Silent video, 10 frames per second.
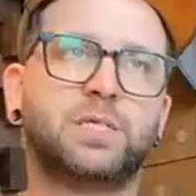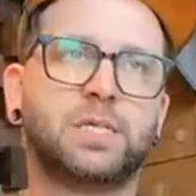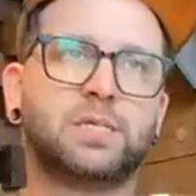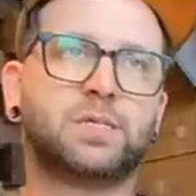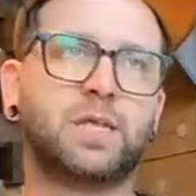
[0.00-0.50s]

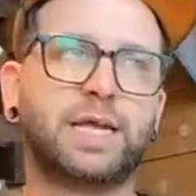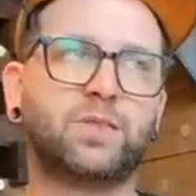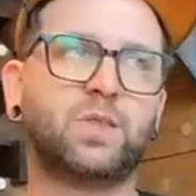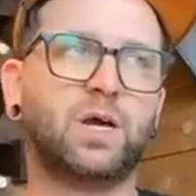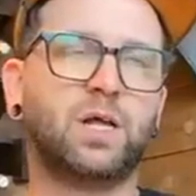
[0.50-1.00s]
since
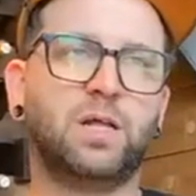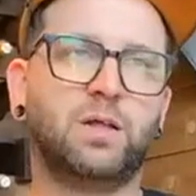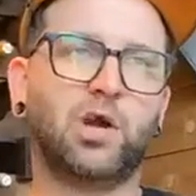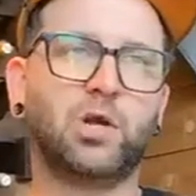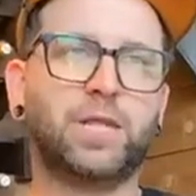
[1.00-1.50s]
like
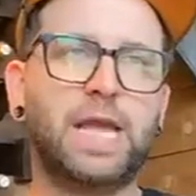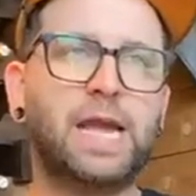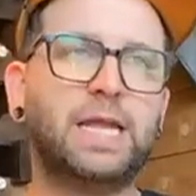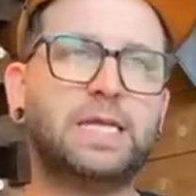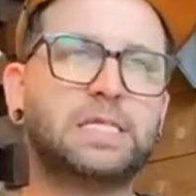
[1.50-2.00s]
the early
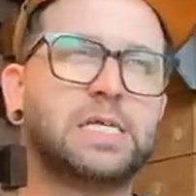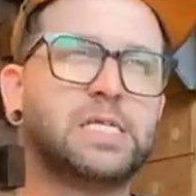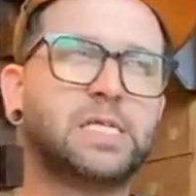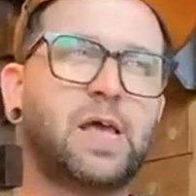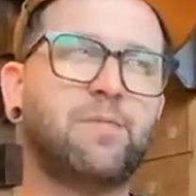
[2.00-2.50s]
80s,
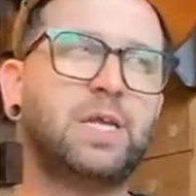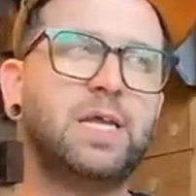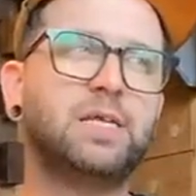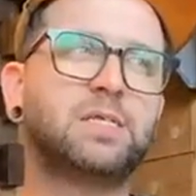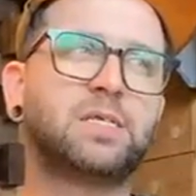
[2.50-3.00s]
late
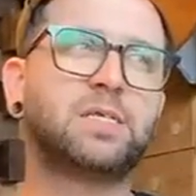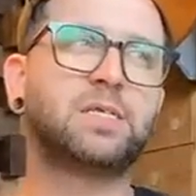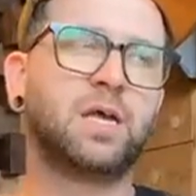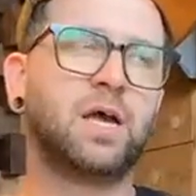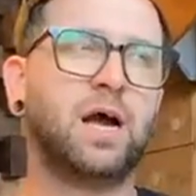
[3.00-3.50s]

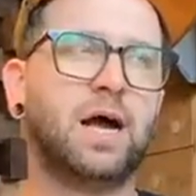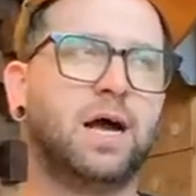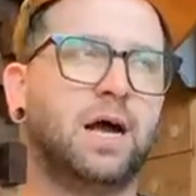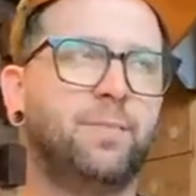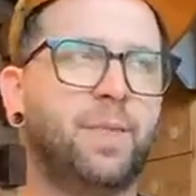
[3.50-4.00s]
70s.
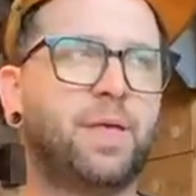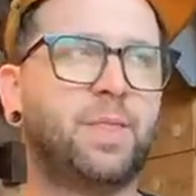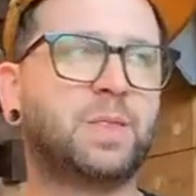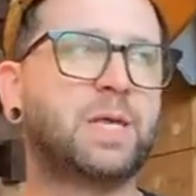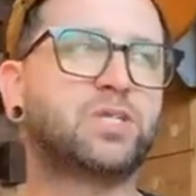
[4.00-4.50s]
Um, and I
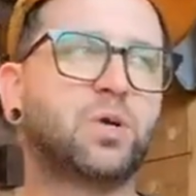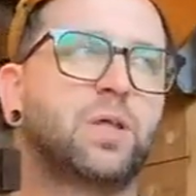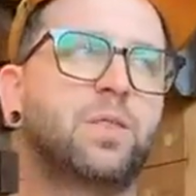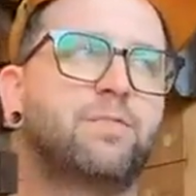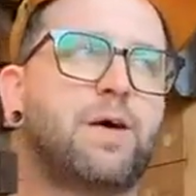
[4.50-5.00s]
think they
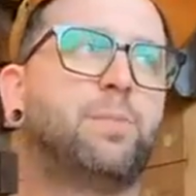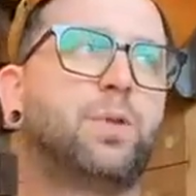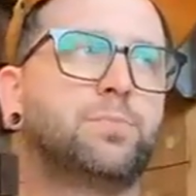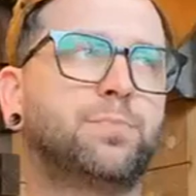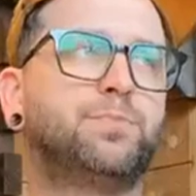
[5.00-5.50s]
started the
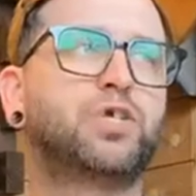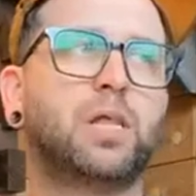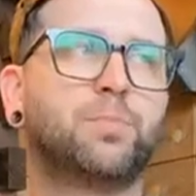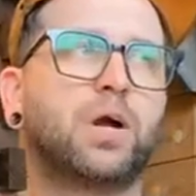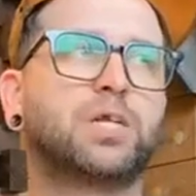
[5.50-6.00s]

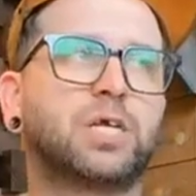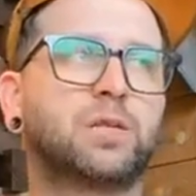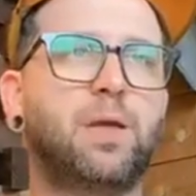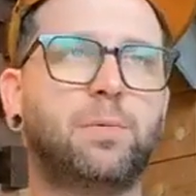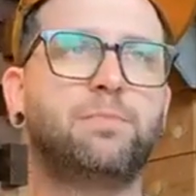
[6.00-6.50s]
Valpolicella
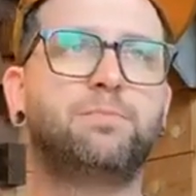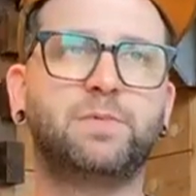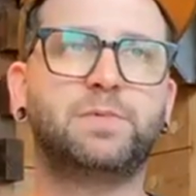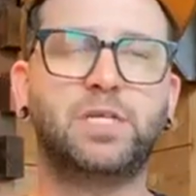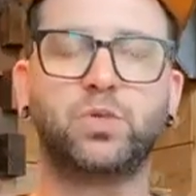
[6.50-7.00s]
project maybe
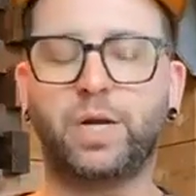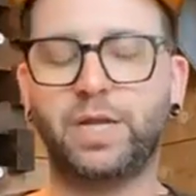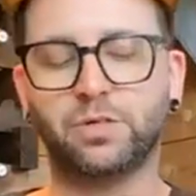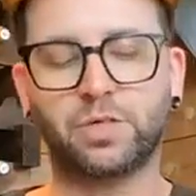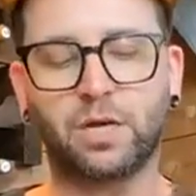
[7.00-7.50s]
15, 20
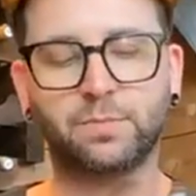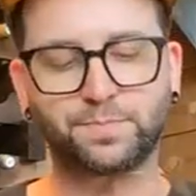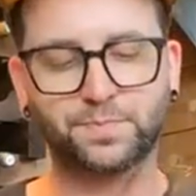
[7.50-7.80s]
years ago.